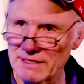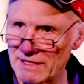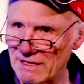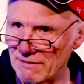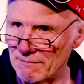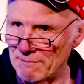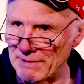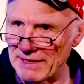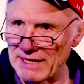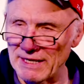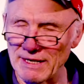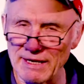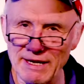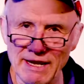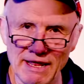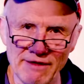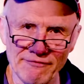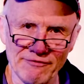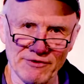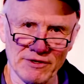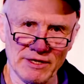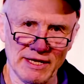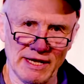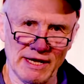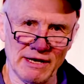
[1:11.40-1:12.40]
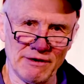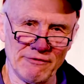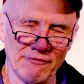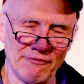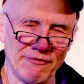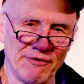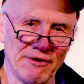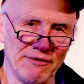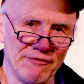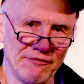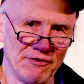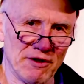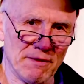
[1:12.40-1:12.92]
They've been level at
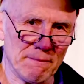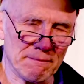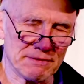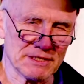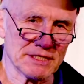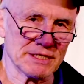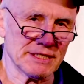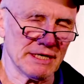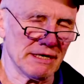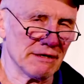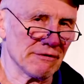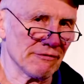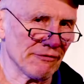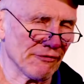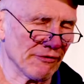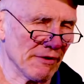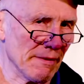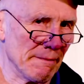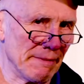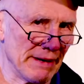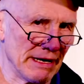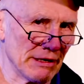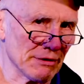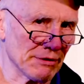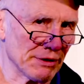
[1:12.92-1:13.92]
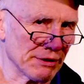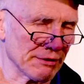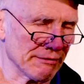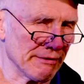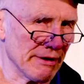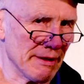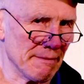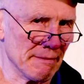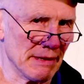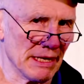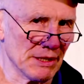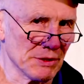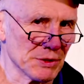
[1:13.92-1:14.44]
50% for about
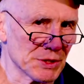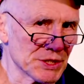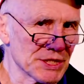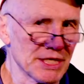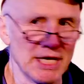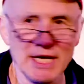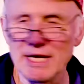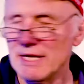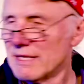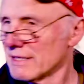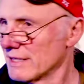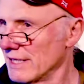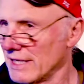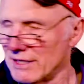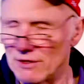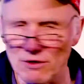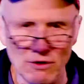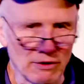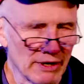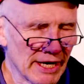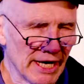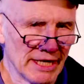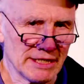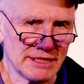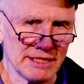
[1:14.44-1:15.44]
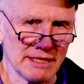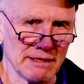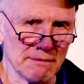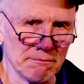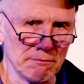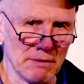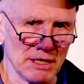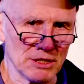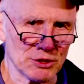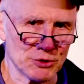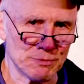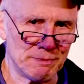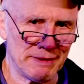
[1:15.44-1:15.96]
3 months. They're not getting
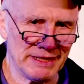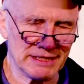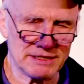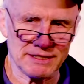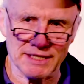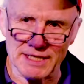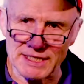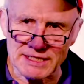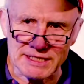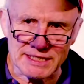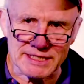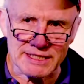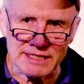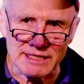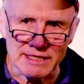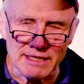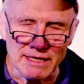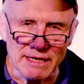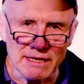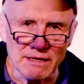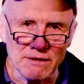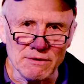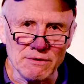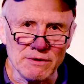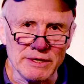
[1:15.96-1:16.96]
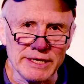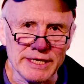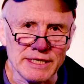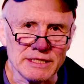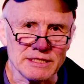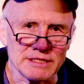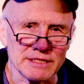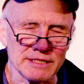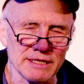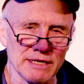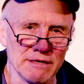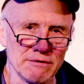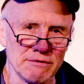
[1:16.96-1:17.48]
much better. They're
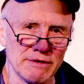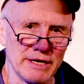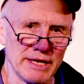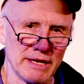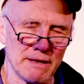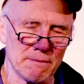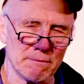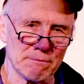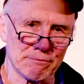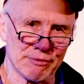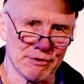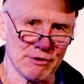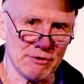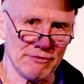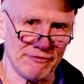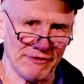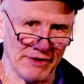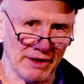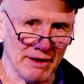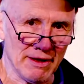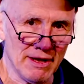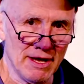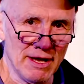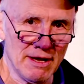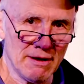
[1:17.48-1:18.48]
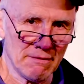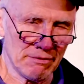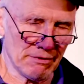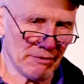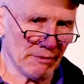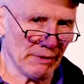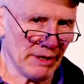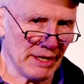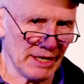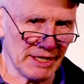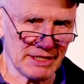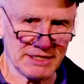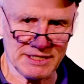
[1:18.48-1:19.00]
slowly improving. But
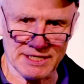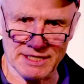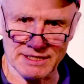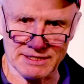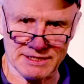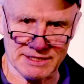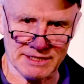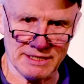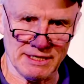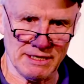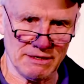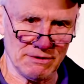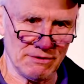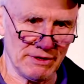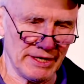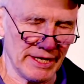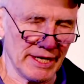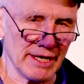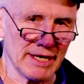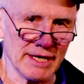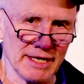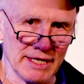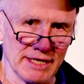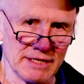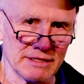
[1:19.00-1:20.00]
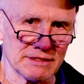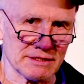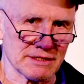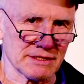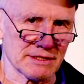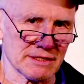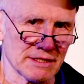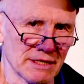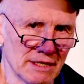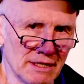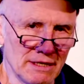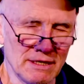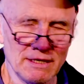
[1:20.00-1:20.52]
when I say slowly,
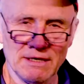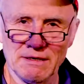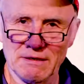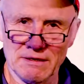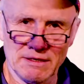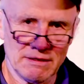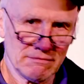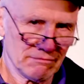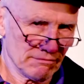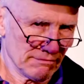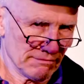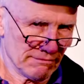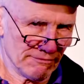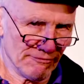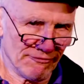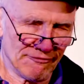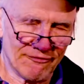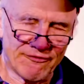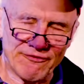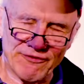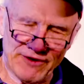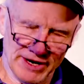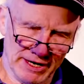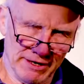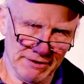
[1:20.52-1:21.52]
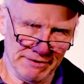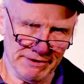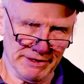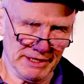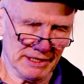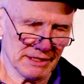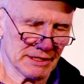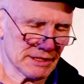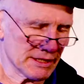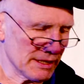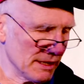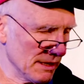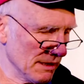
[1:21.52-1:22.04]
it's
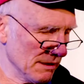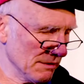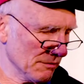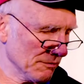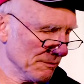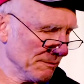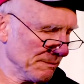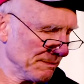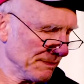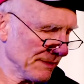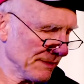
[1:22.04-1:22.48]
very slow.